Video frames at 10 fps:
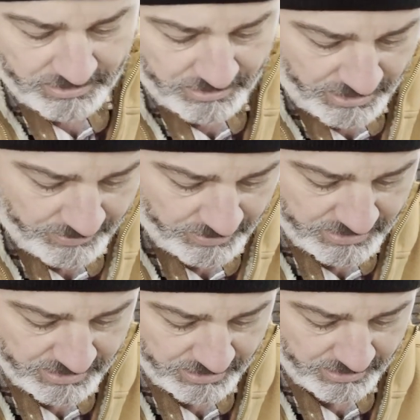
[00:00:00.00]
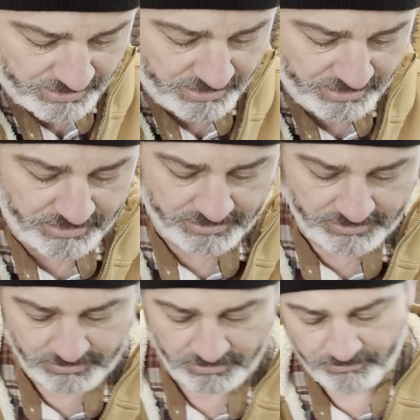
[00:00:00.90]
I went to
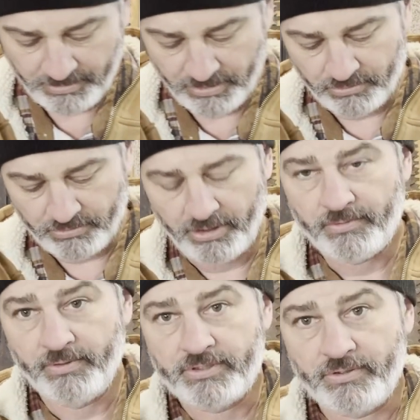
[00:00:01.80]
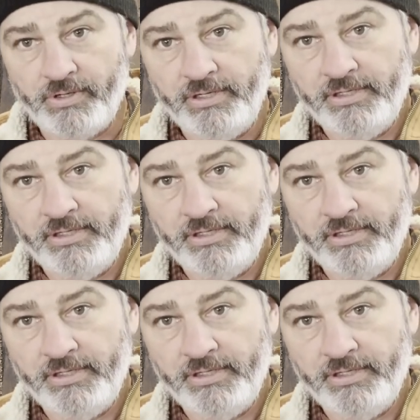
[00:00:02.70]
my local hardware store